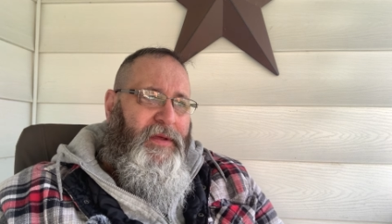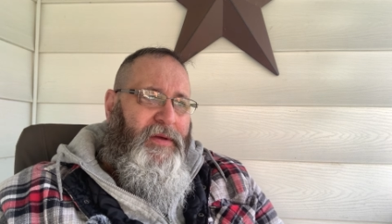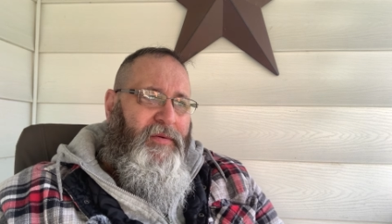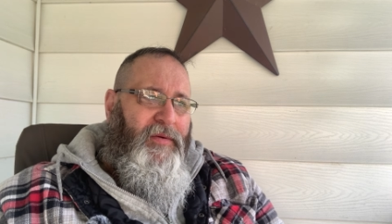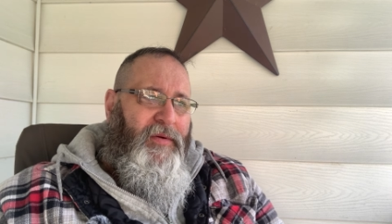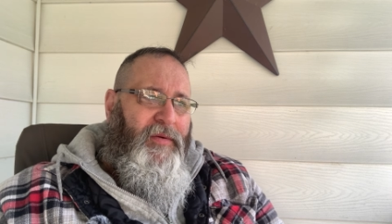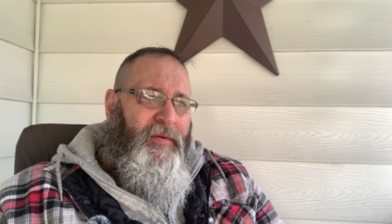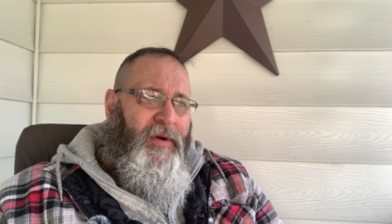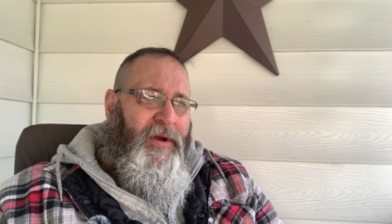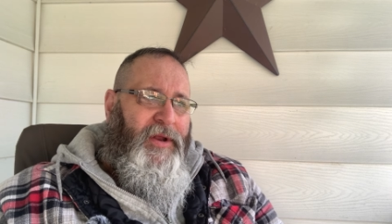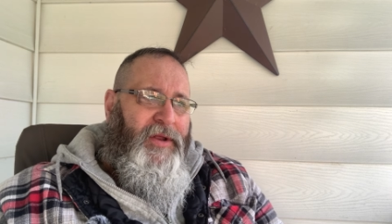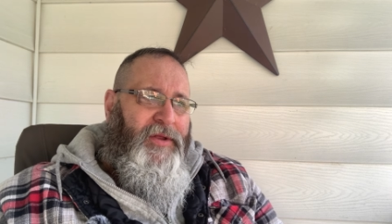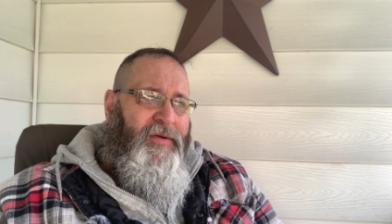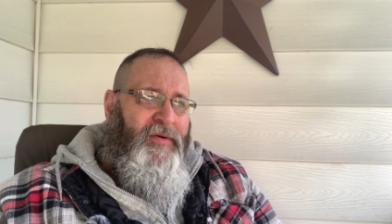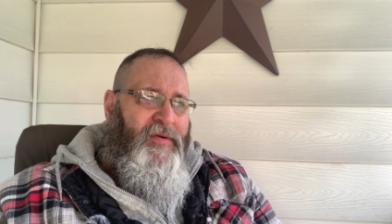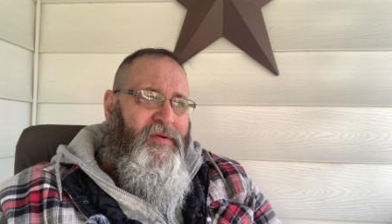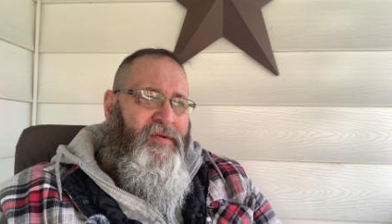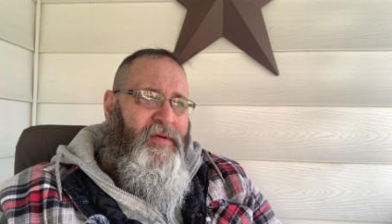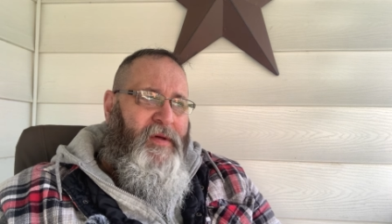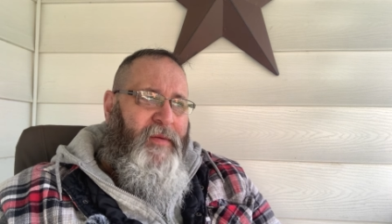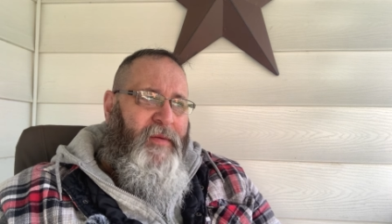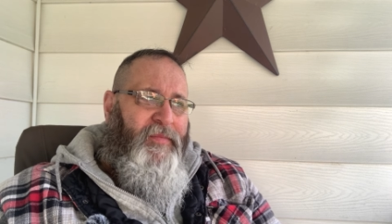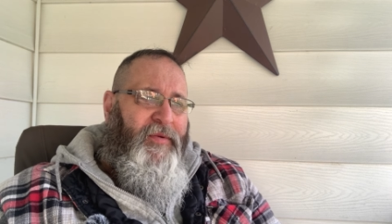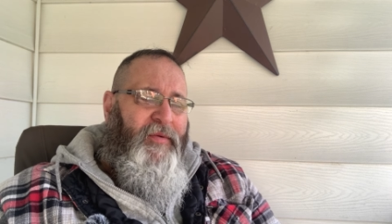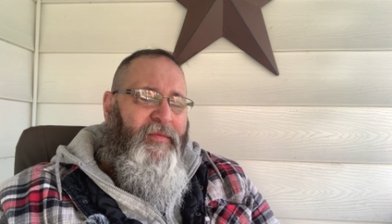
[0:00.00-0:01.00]
We want to do
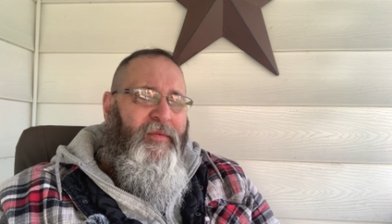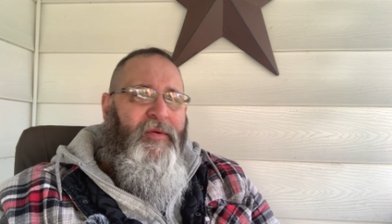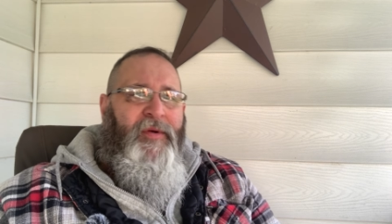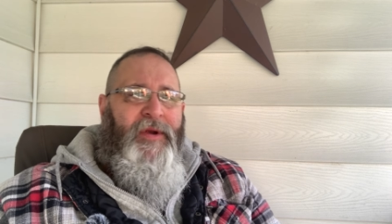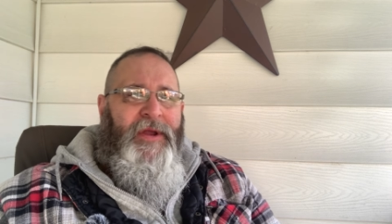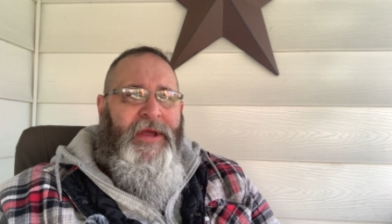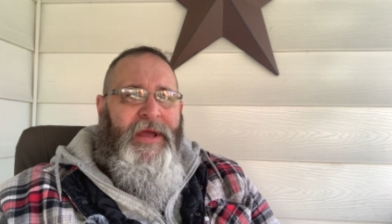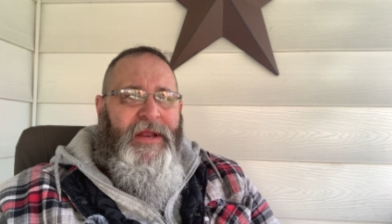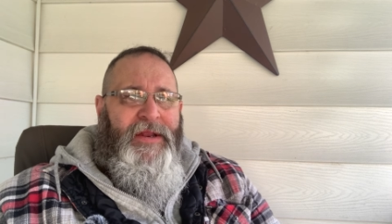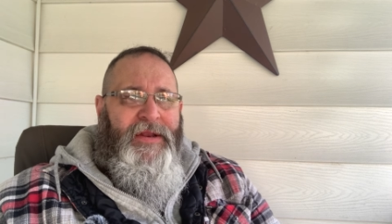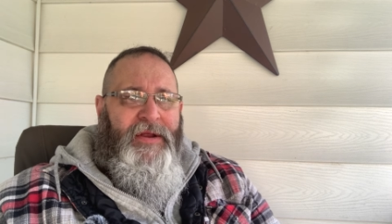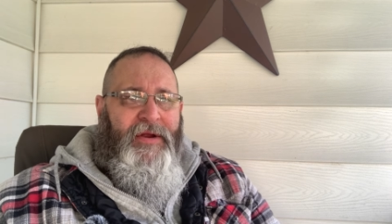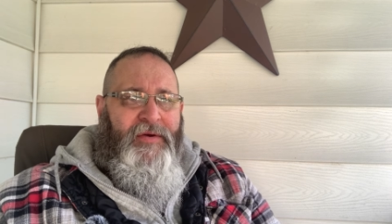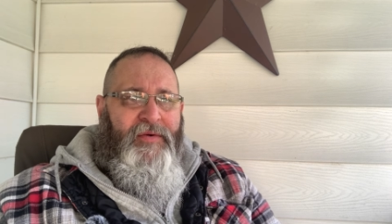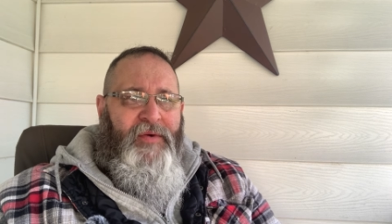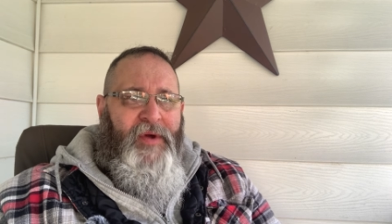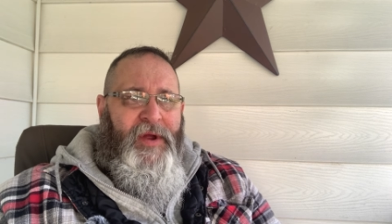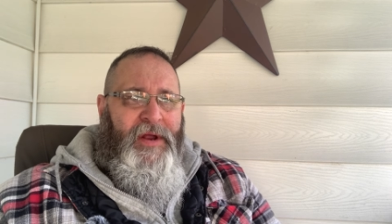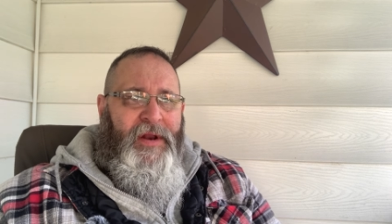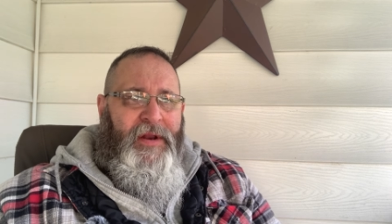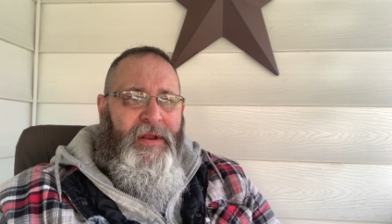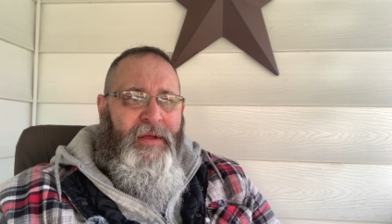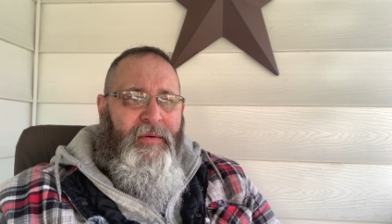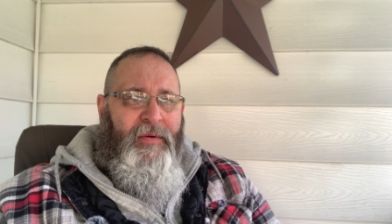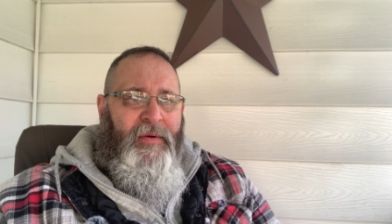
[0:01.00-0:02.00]
something. We want to get there
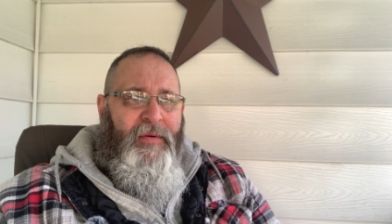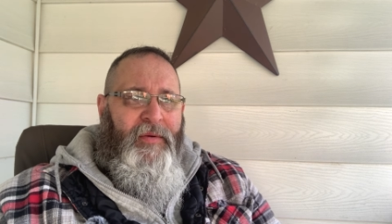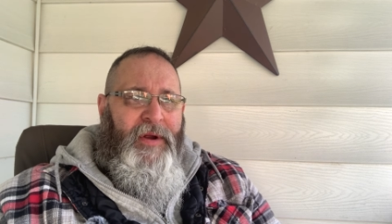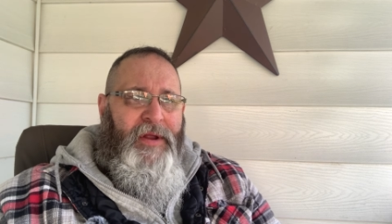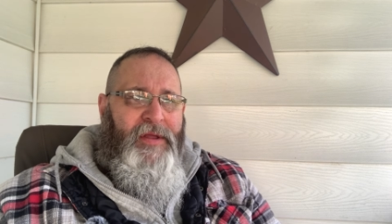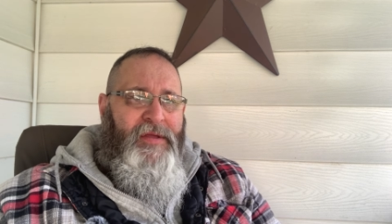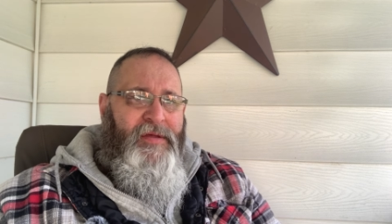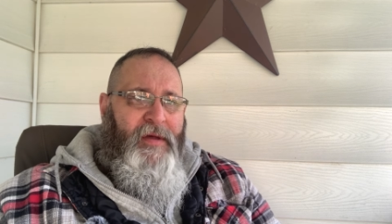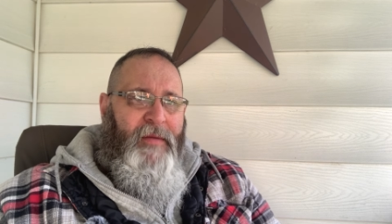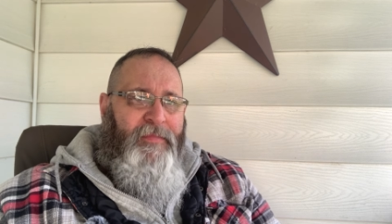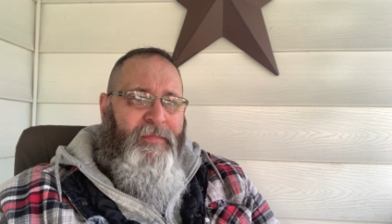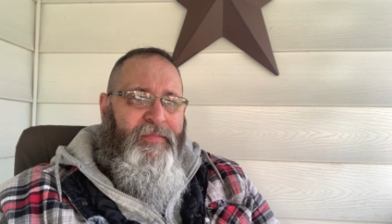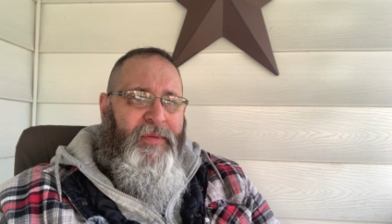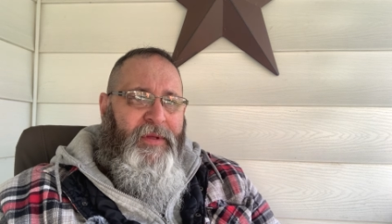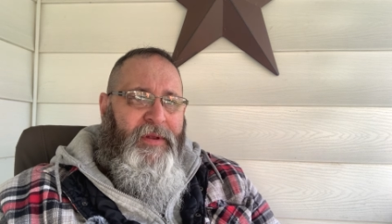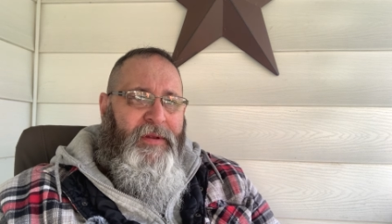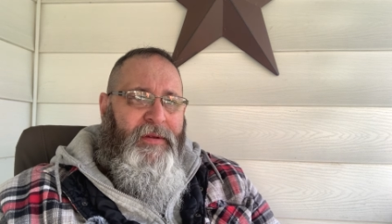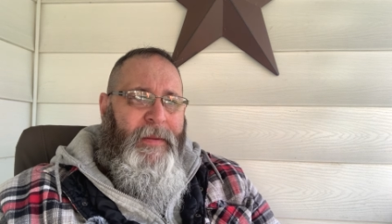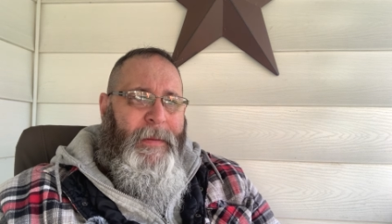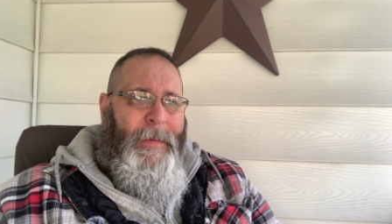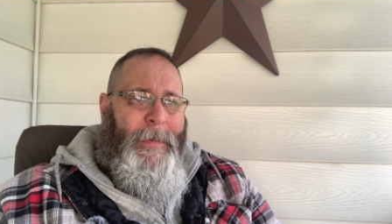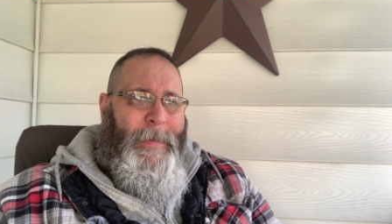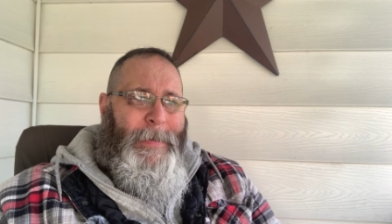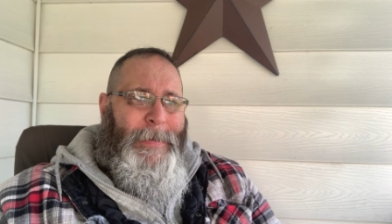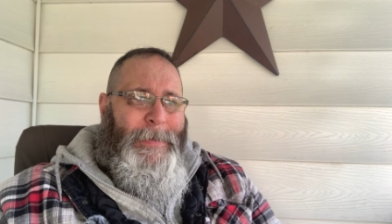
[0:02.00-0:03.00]
quickly. We want something
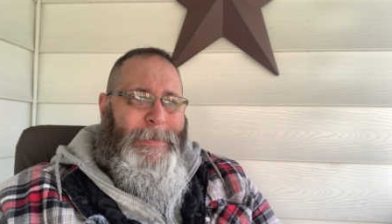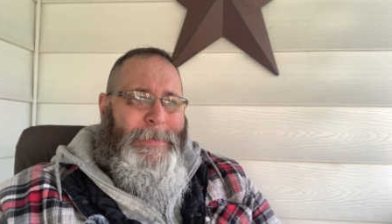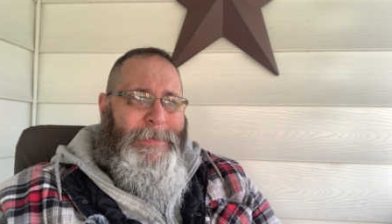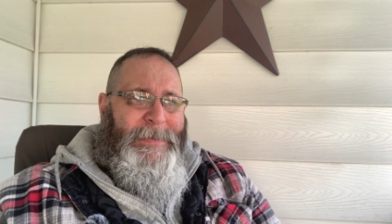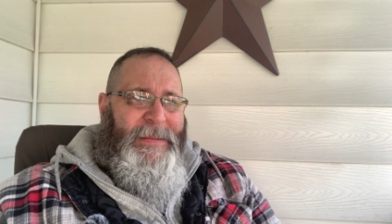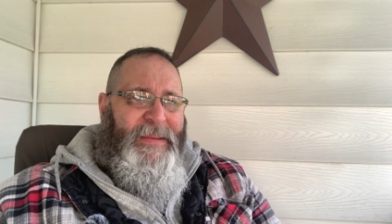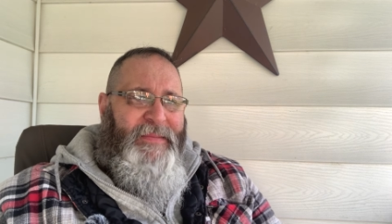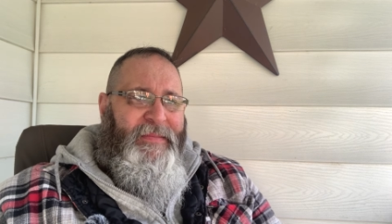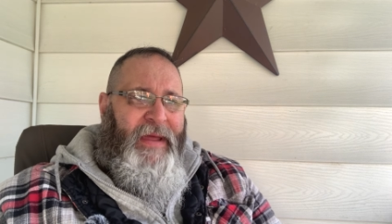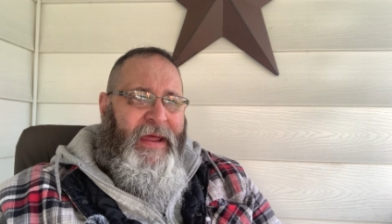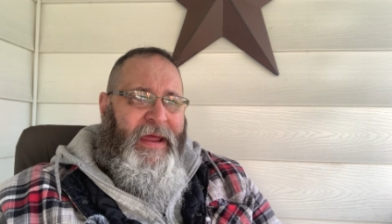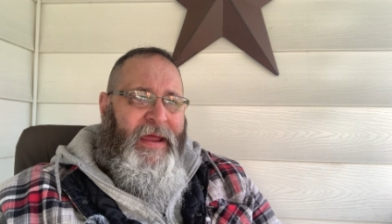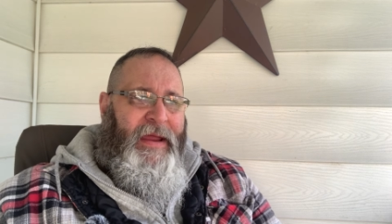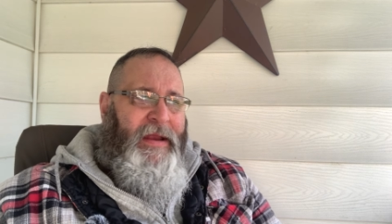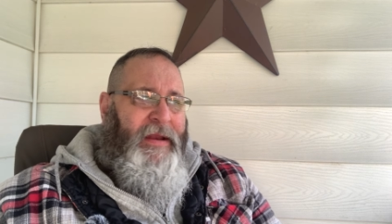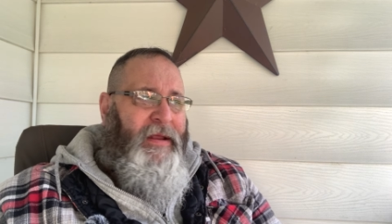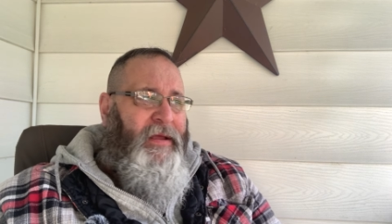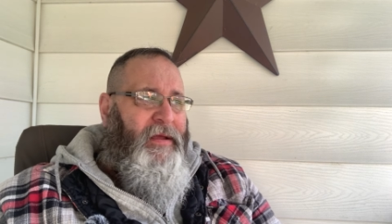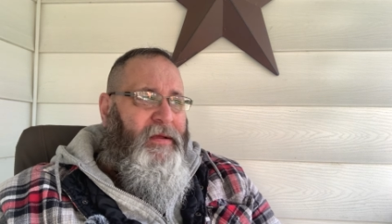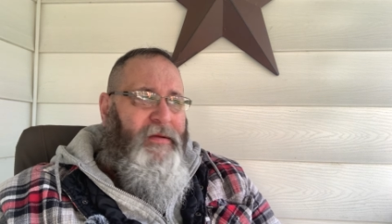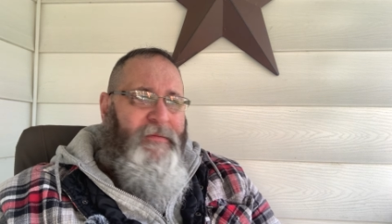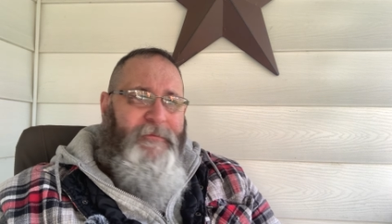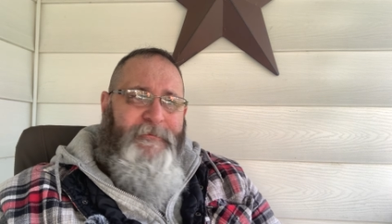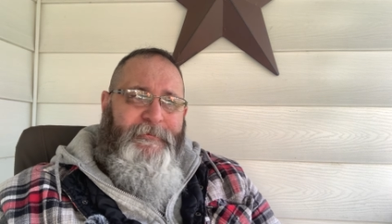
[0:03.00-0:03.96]
made.